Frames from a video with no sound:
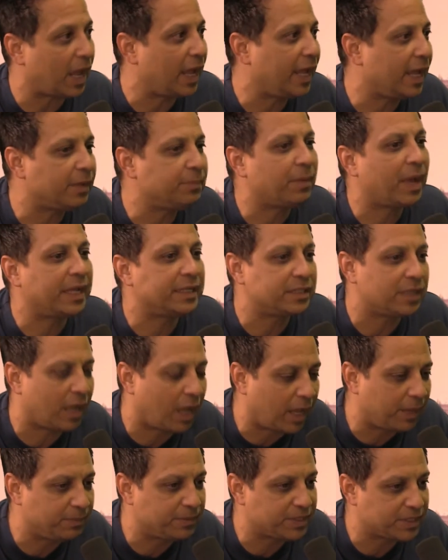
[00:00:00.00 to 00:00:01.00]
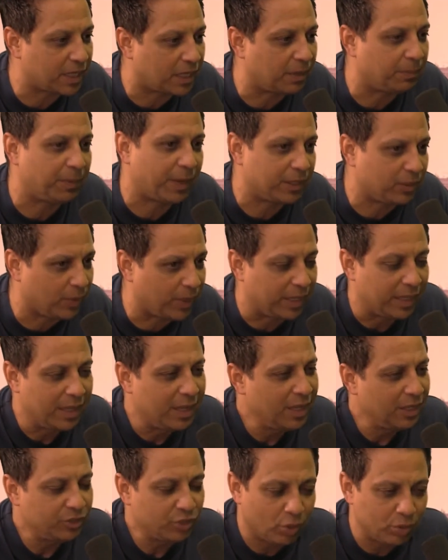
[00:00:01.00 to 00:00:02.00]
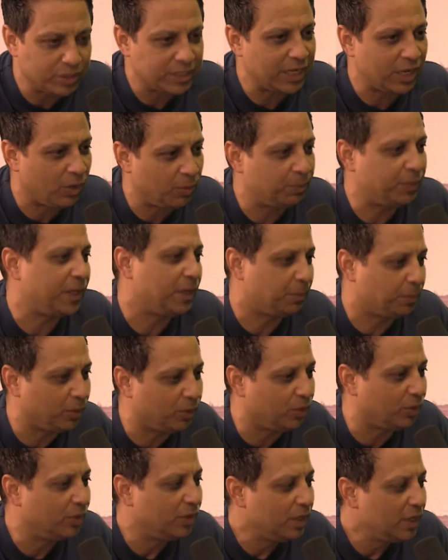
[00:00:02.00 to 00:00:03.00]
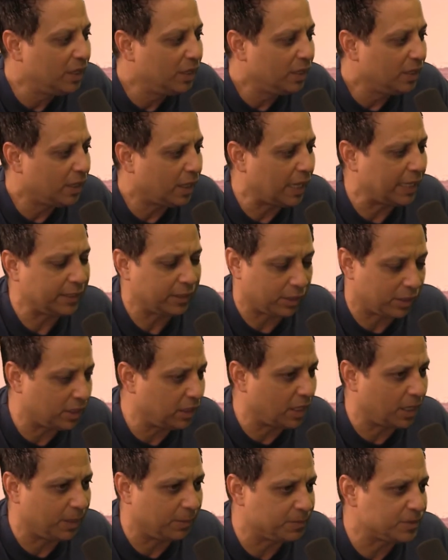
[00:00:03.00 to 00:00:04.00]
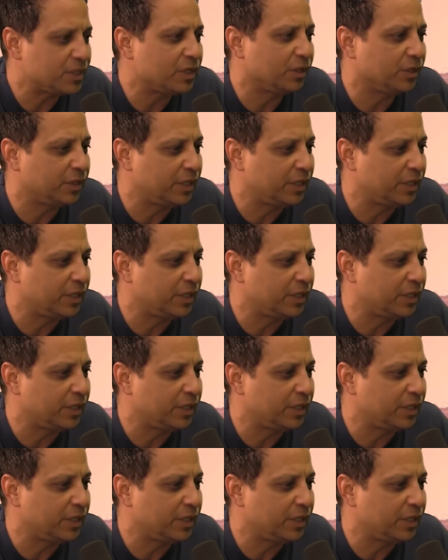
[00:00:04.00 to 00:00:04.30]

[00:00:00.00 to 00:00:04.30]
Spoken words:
I had my time set up. By the way, don't tell people and clubs,